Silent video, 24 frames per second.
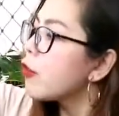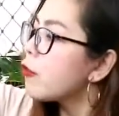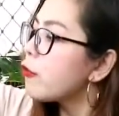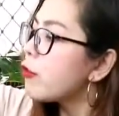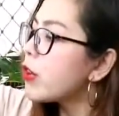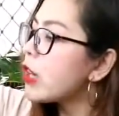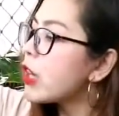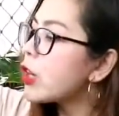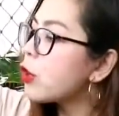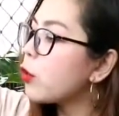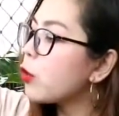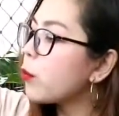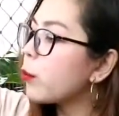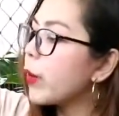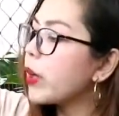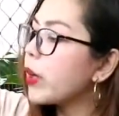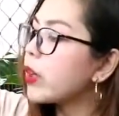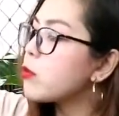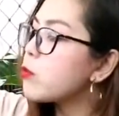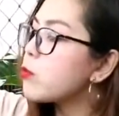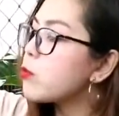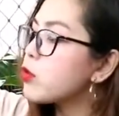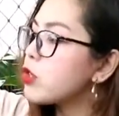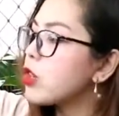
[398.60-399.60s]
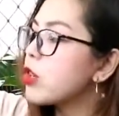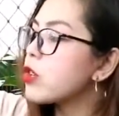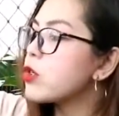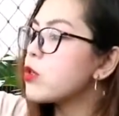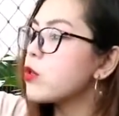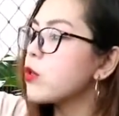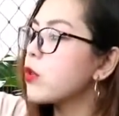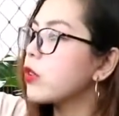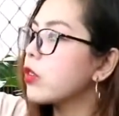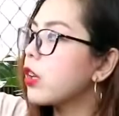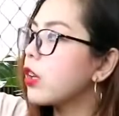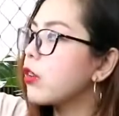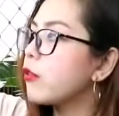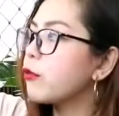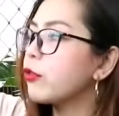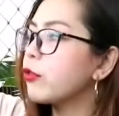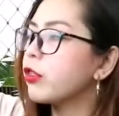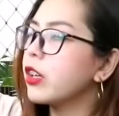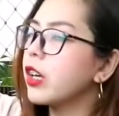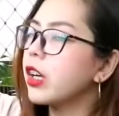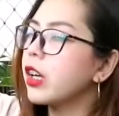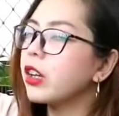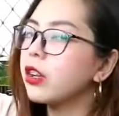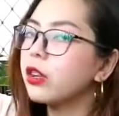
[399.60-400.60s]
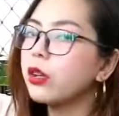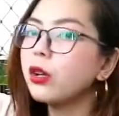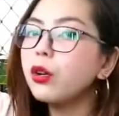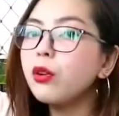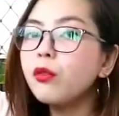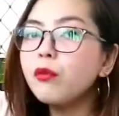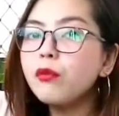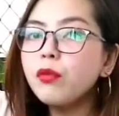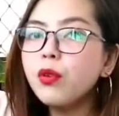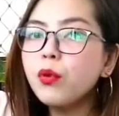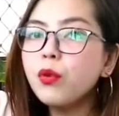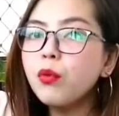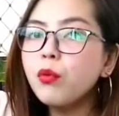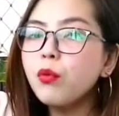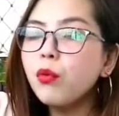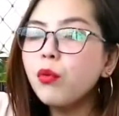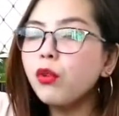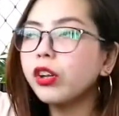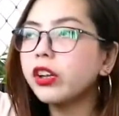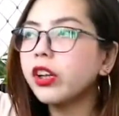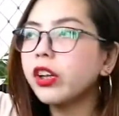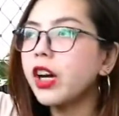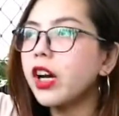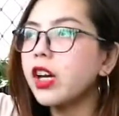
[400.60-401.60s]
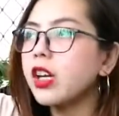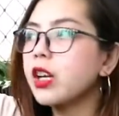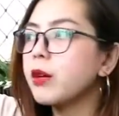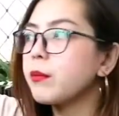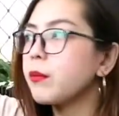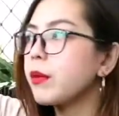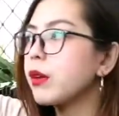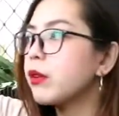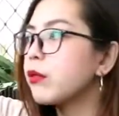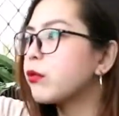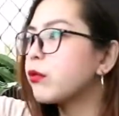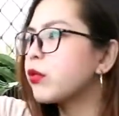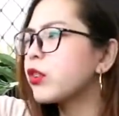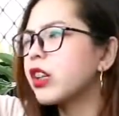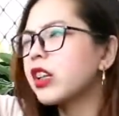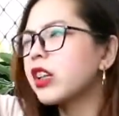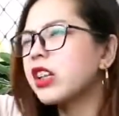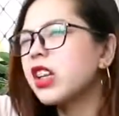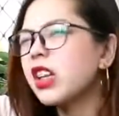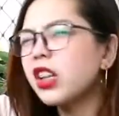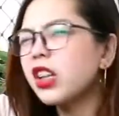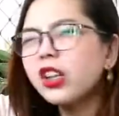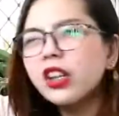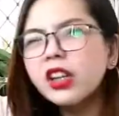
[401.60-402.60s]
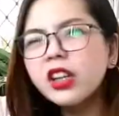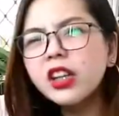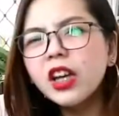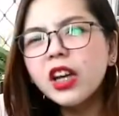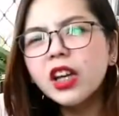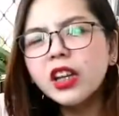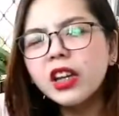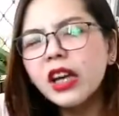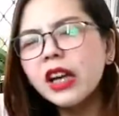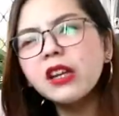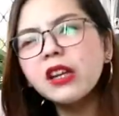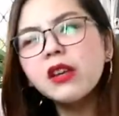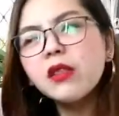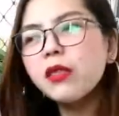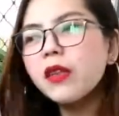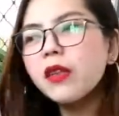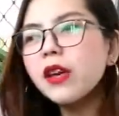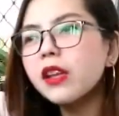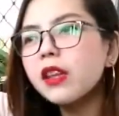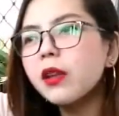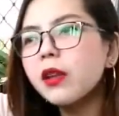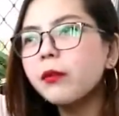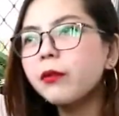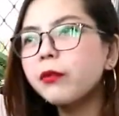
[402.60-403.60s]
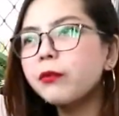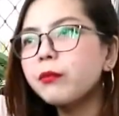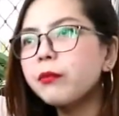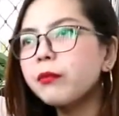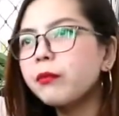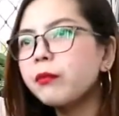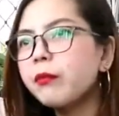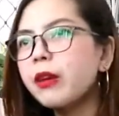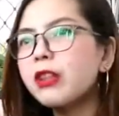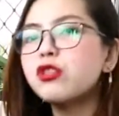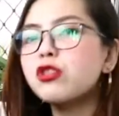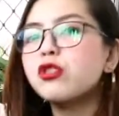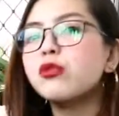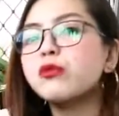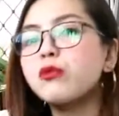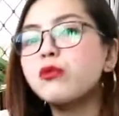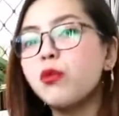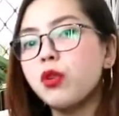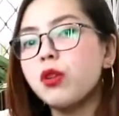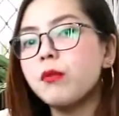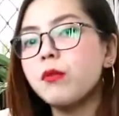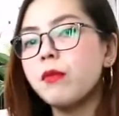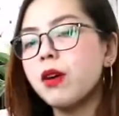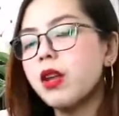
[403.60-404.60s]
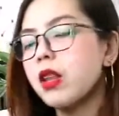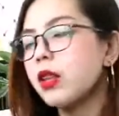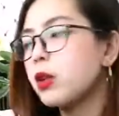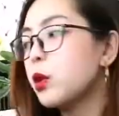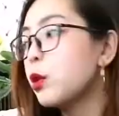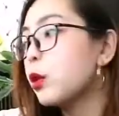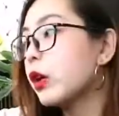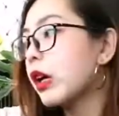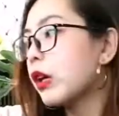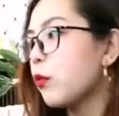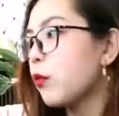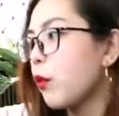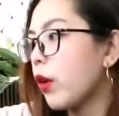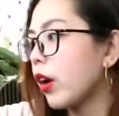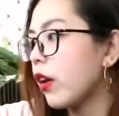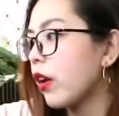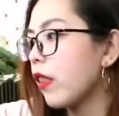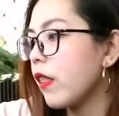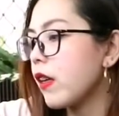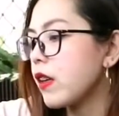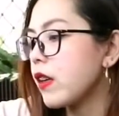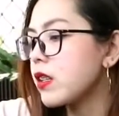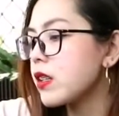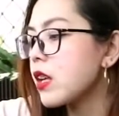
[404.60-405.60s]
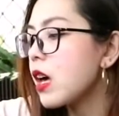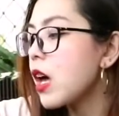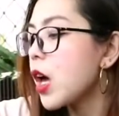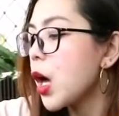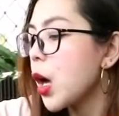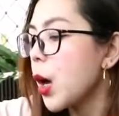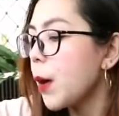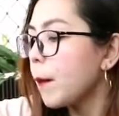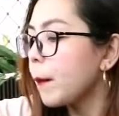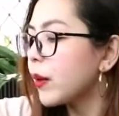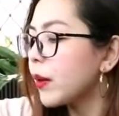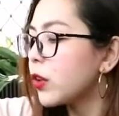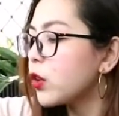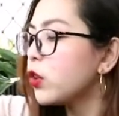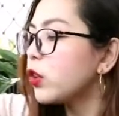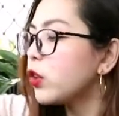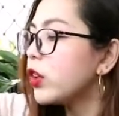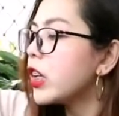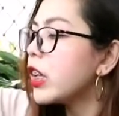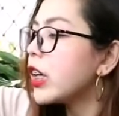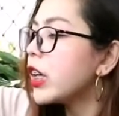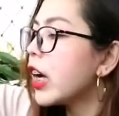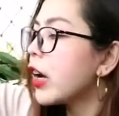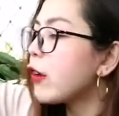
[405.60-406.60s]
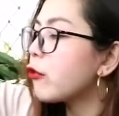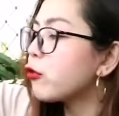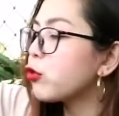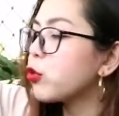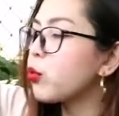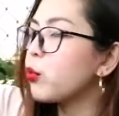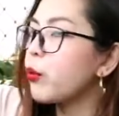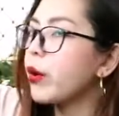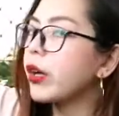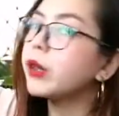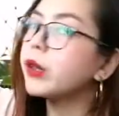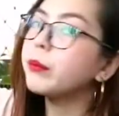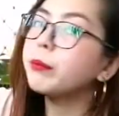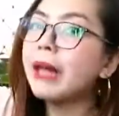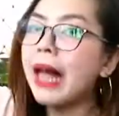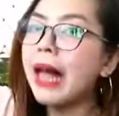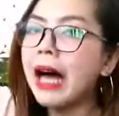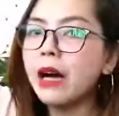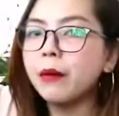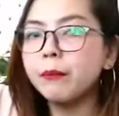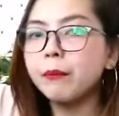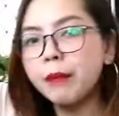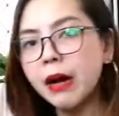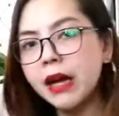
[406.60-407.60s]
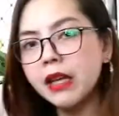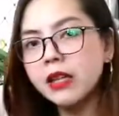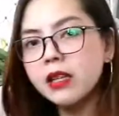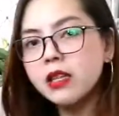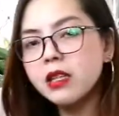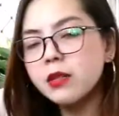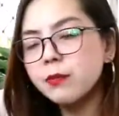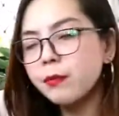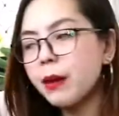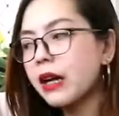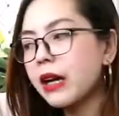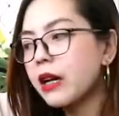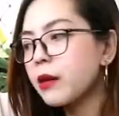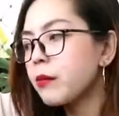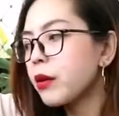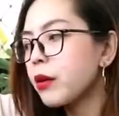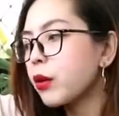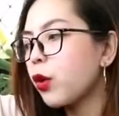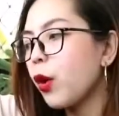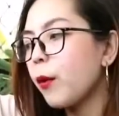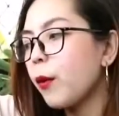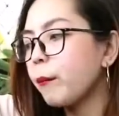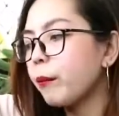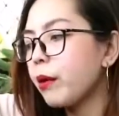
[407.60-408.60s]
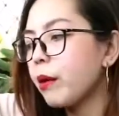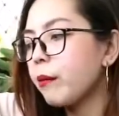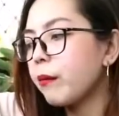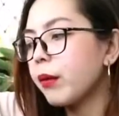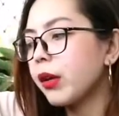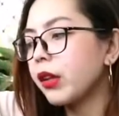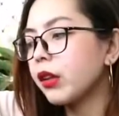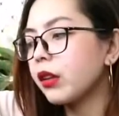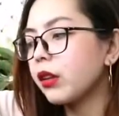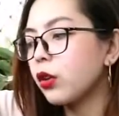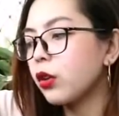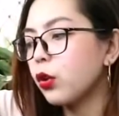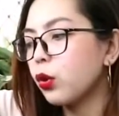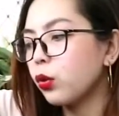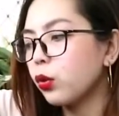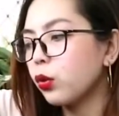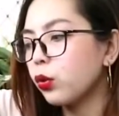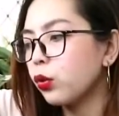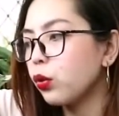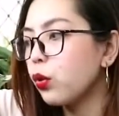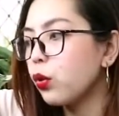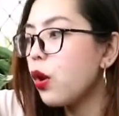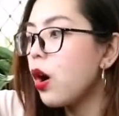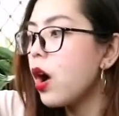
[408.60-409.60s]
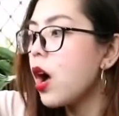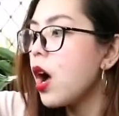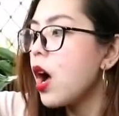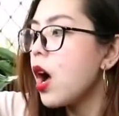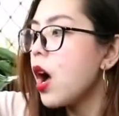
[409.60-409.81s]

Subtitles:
Feeling ko pwede mo siyang suotin for interview or kaya naman for a dinner date. Anything na medyo formal, you can wear this. But you really have to wear black pants para mag-complement yung